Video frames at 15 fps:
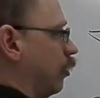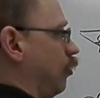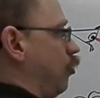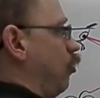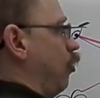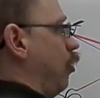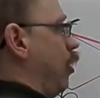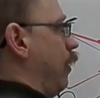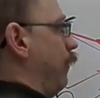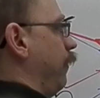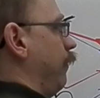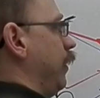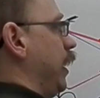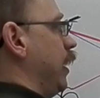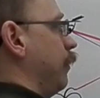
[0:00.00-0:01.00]
or off
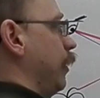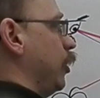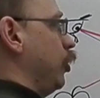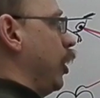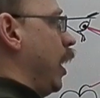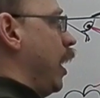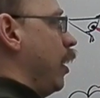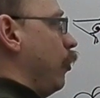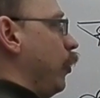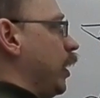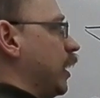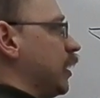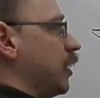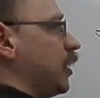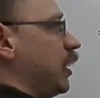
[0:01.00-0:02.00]
of the image, we
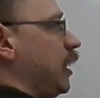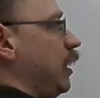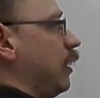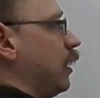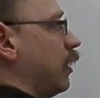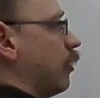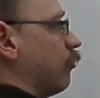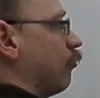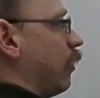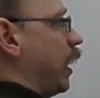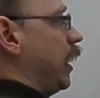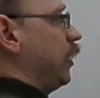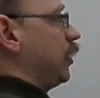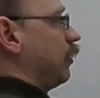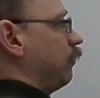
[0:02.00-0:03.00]
can see that the
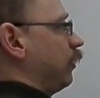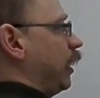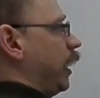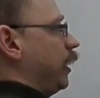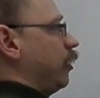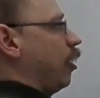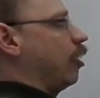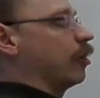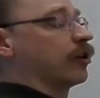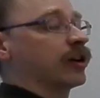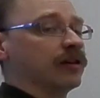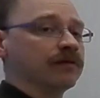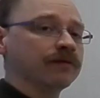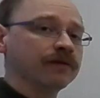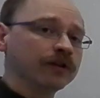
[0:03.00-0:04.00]
rays of light are
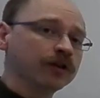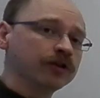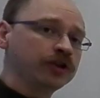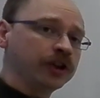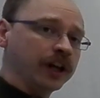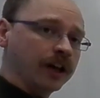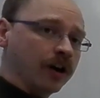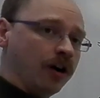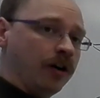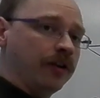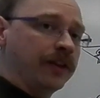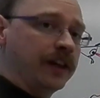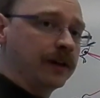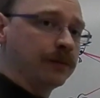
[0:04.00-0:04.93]
converging on the